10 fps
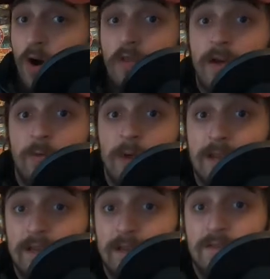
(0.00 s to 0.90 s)
all that
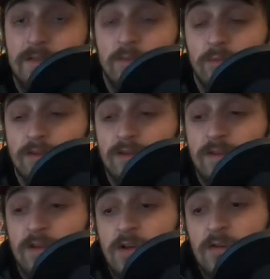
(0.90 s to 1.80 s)
weight into the woods.
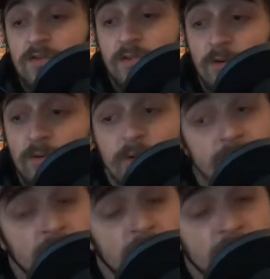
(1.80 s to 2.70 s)
So
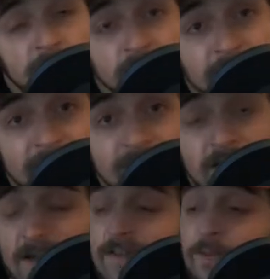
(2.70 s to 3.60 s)
that's a
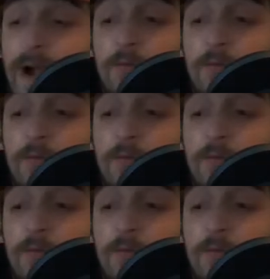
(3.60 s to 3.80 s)
toss-up.